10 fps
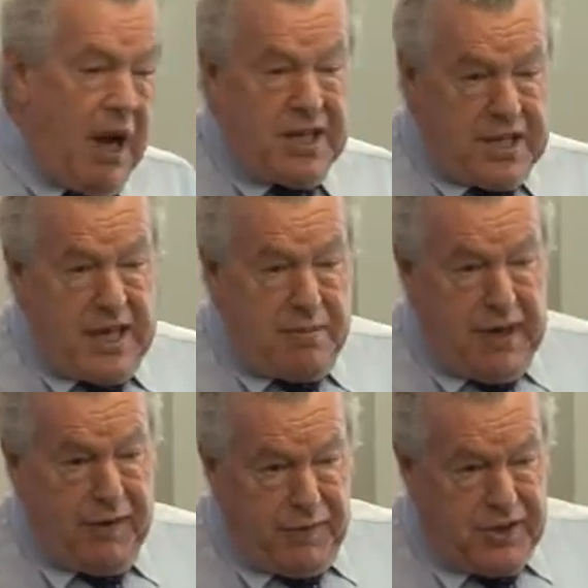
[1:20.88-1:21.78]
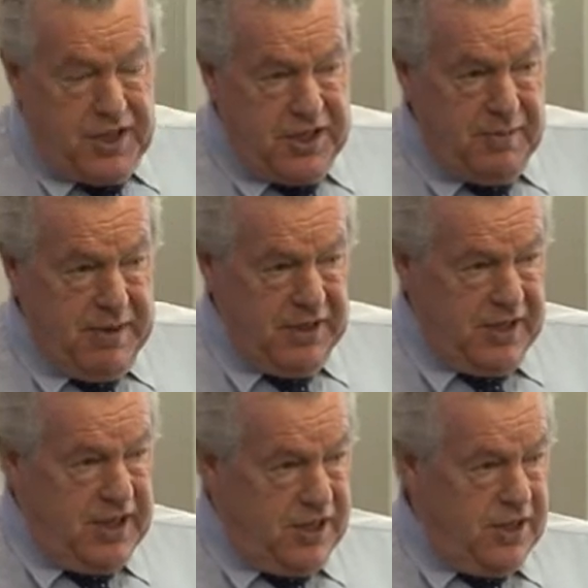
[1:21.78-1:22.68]
Ideally, breakfast is the best
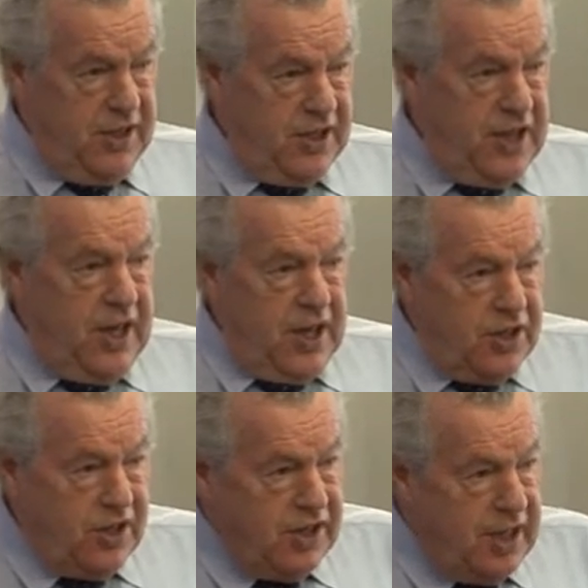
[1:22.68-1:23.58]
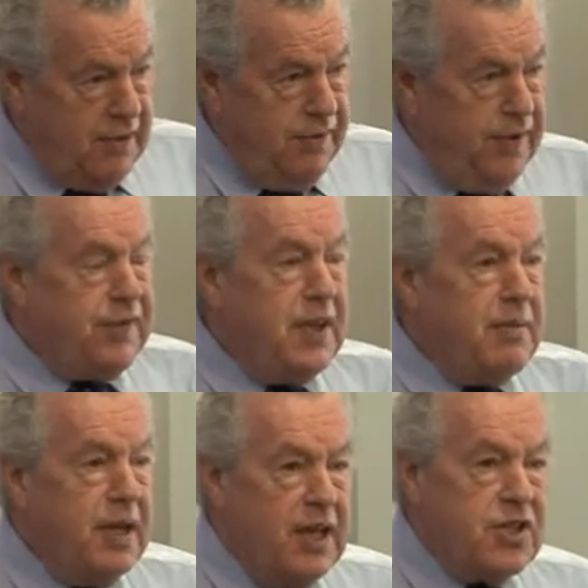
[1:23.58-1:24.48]
time to do this. So you take them
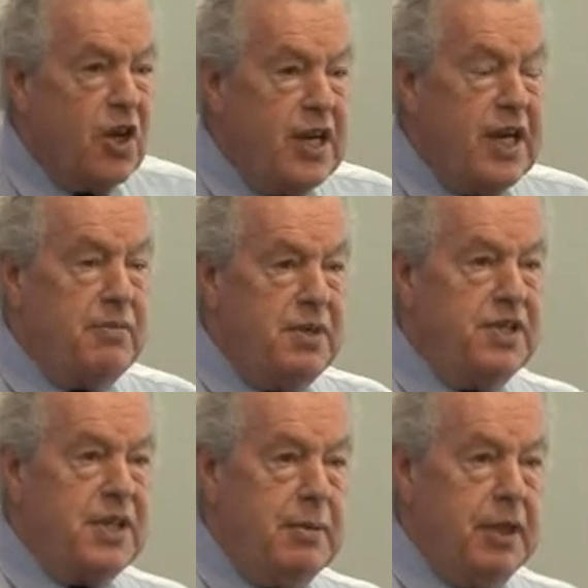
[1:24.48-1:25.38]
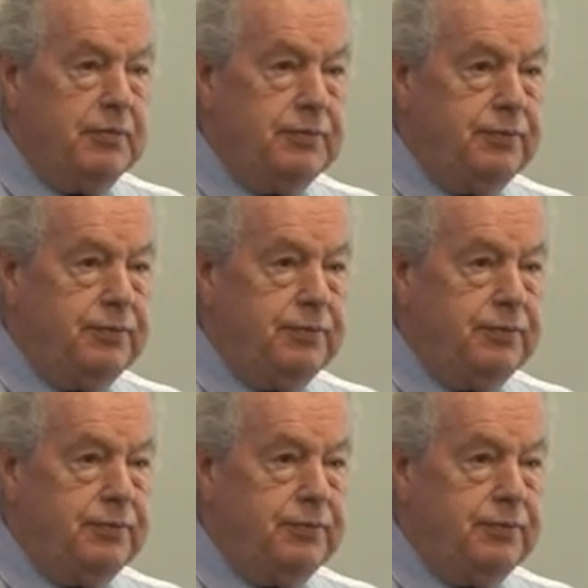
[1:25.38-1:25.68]
15 minutes on an empty stomach.